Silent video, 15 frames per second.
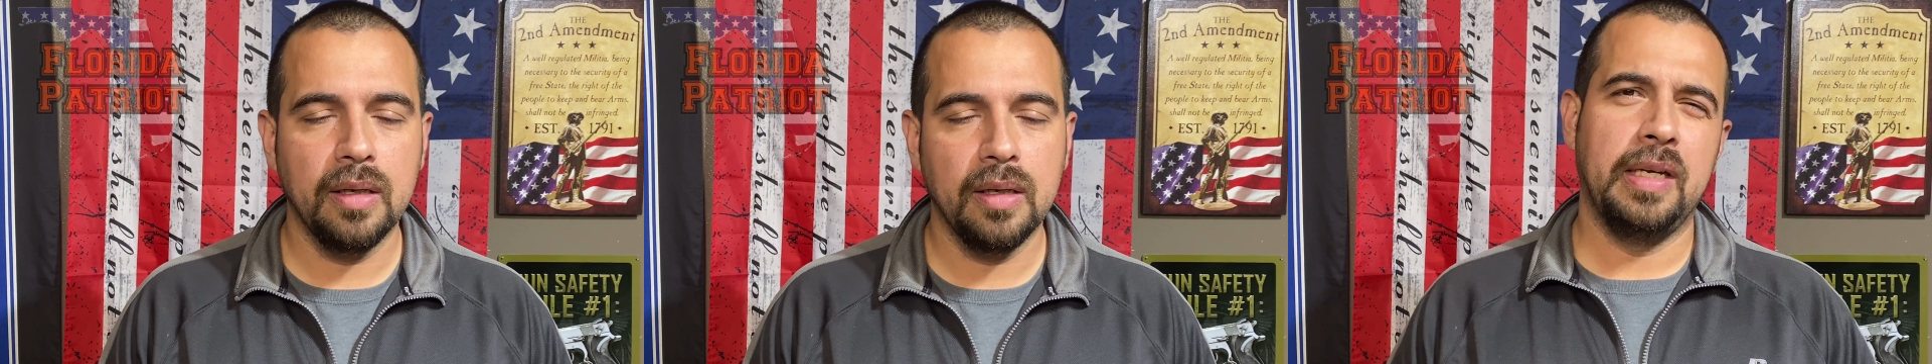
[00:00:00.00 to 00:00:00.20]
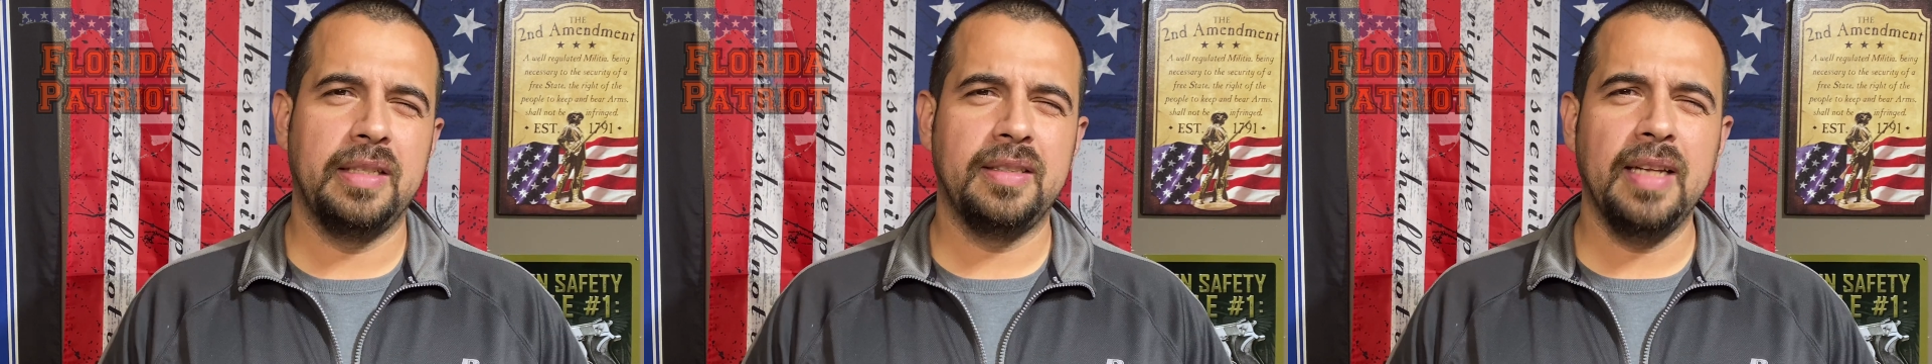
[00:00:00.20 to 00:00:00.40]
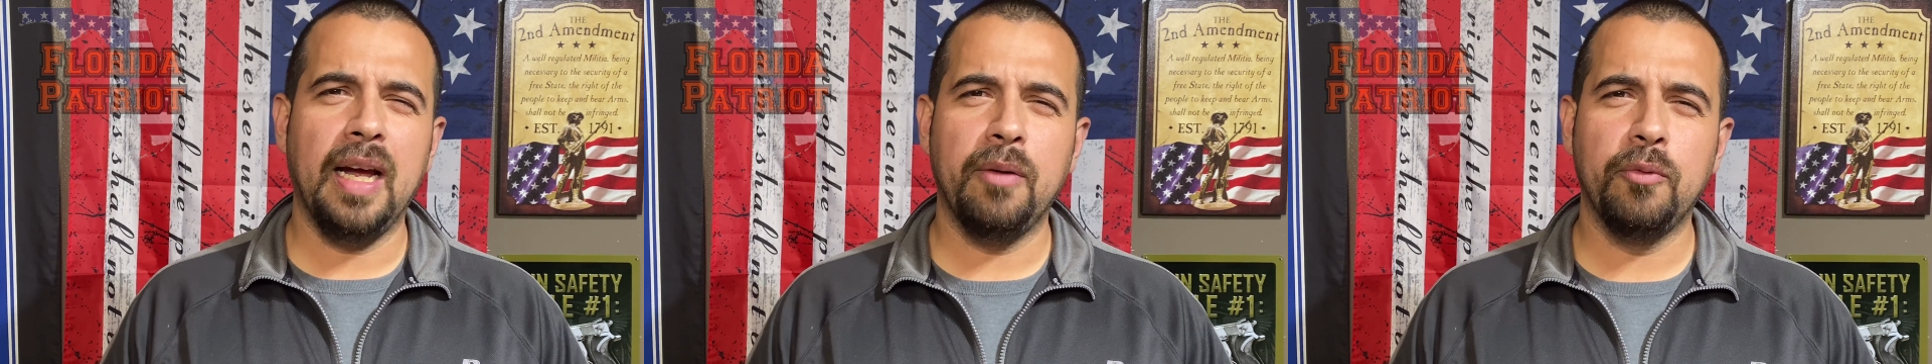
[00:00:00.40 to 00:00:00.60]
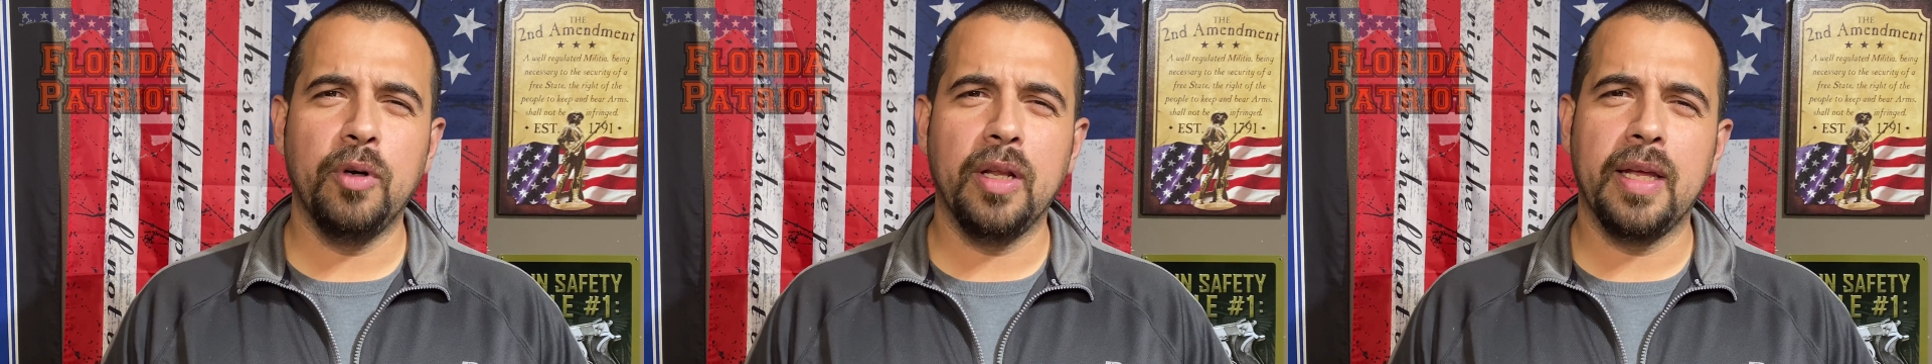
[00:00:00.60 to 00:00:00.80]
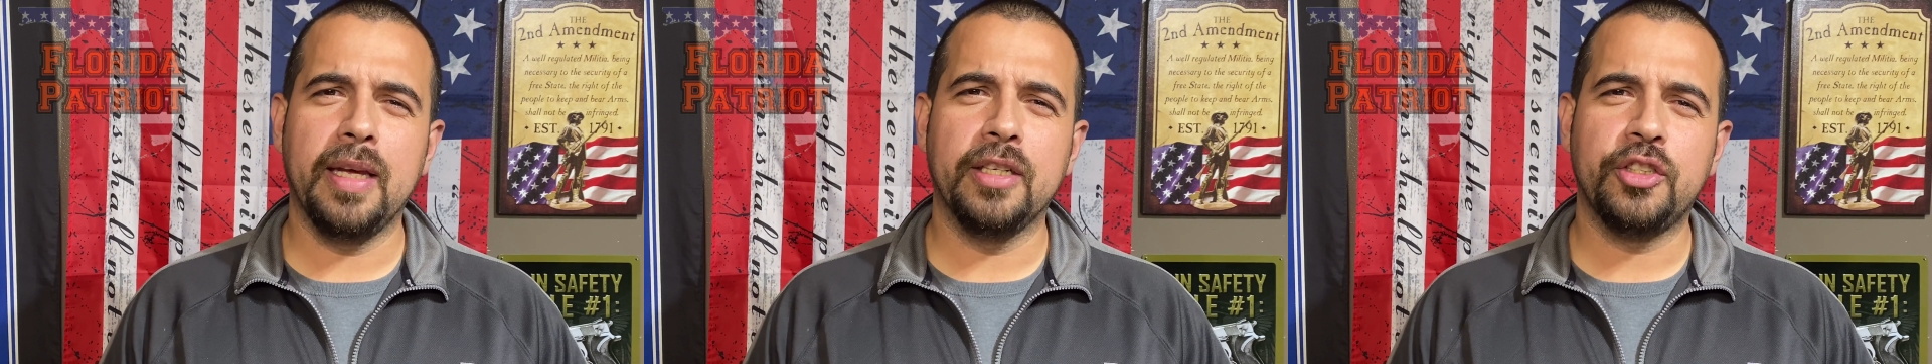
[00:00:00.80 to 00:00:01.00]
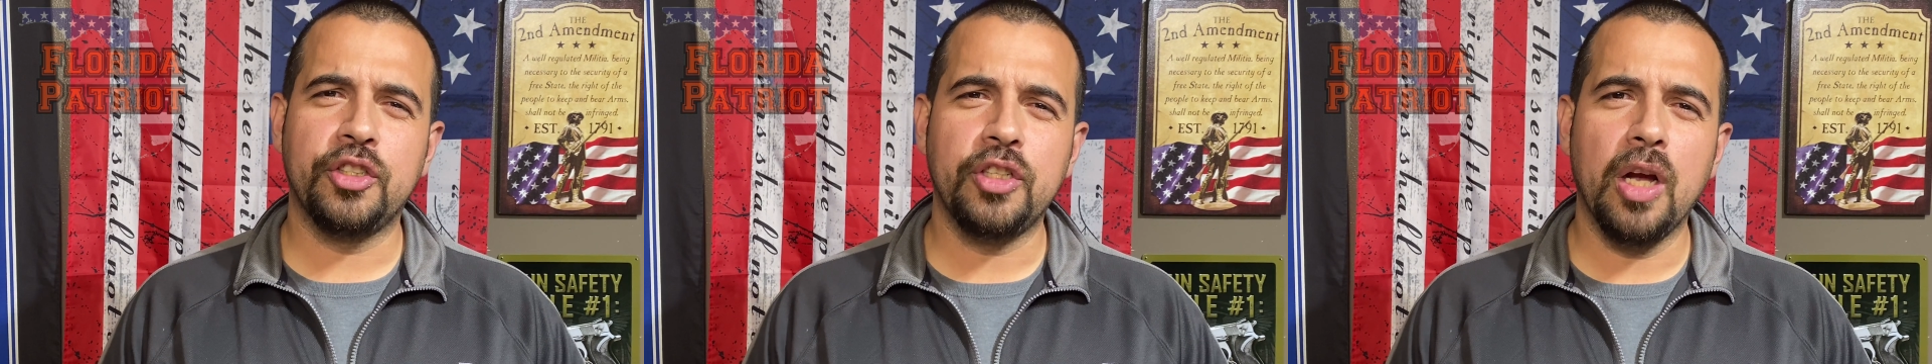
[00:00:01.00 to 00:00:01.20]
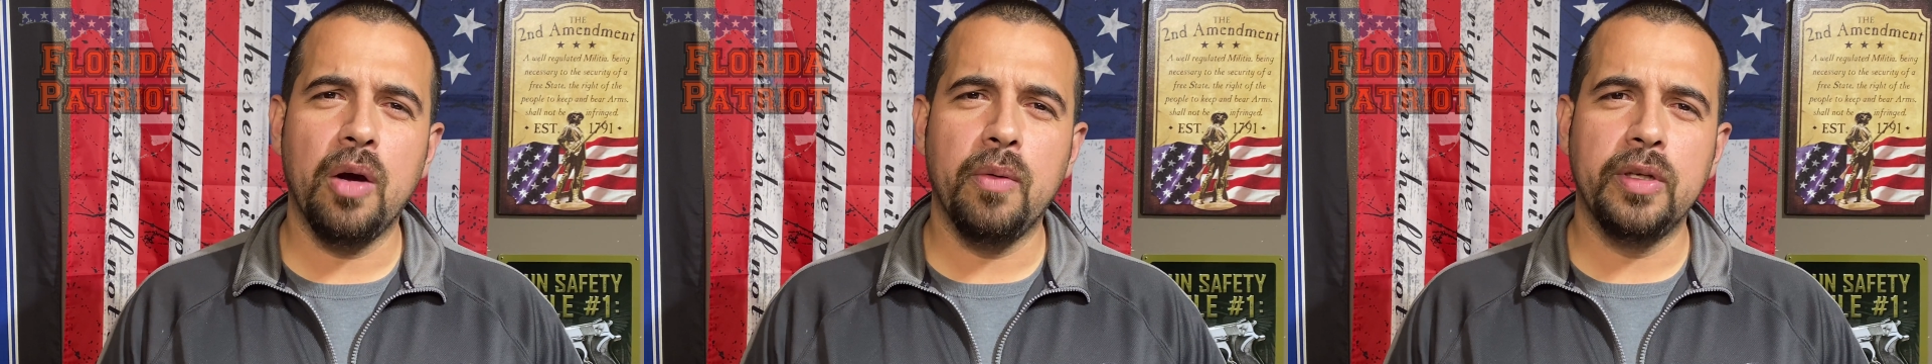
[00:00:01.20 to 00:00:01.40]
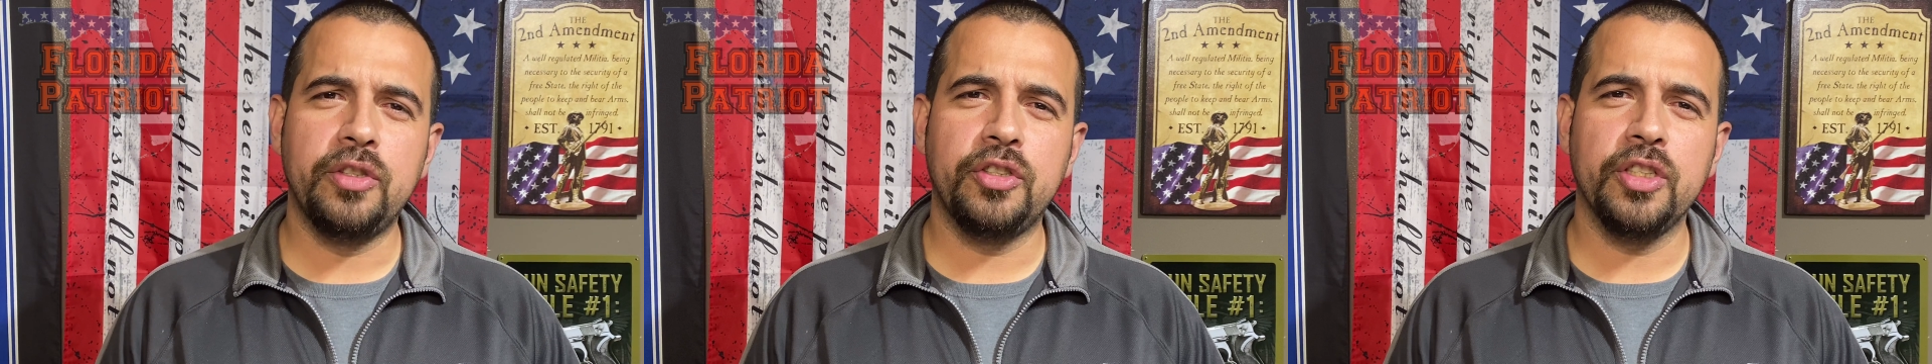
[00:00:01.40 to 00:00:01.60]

It's not really a show. It's